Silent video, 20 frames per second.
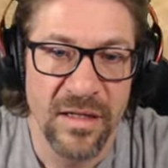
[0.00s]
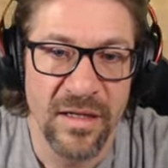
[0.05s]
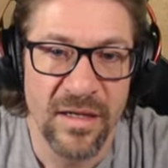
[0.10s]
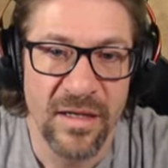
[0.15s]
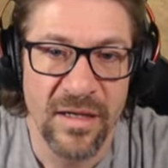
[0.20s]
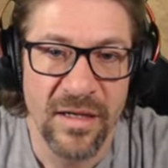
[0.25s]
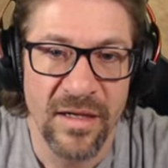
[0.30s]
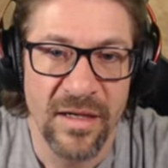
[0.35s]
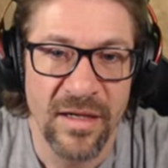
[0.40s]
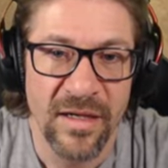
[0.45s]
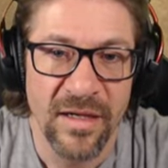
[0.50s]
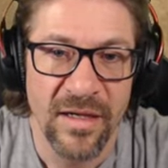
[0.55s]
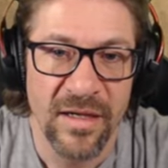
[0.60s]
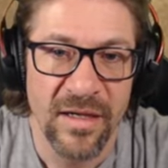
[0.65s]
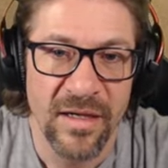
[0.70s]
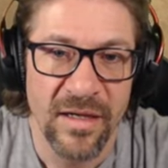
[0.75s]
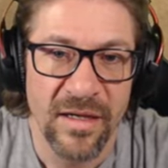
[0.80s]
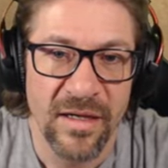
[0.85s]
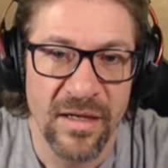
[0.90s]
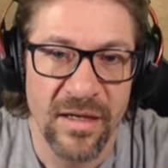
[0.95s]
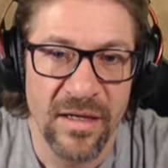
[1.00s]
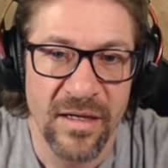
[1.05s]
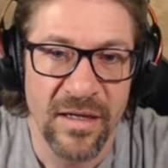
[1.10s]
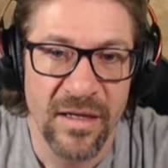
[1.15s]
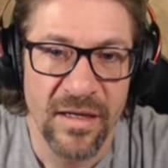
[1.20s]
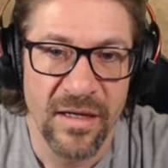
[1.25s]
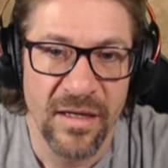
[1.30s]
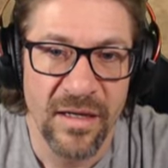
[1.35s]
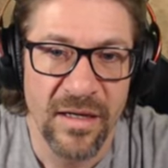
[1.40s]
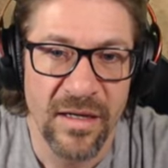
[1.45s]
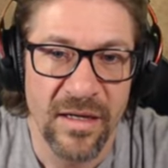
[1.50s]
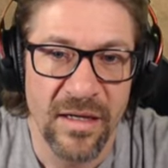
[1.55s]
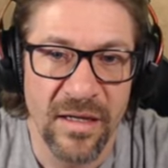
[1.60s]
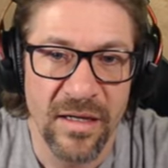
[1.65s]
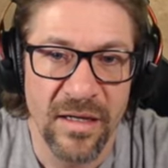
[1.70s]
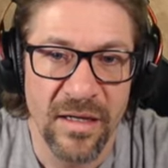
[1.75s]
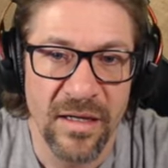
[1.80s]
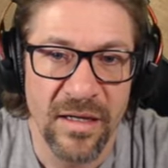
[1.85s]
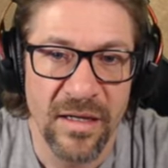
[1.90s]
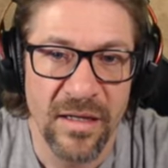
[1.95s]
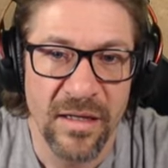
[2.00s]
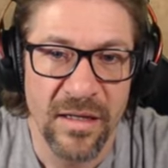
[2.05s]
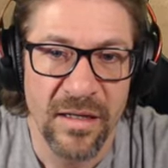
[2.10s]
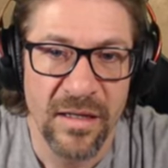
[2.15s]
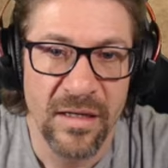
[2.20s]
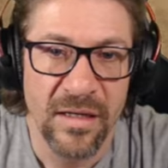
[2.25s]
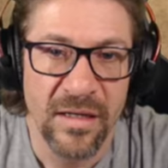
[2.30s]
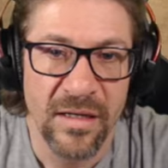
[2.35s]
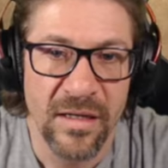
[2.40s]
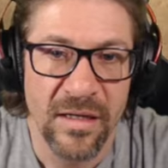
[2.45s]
Nothing is said.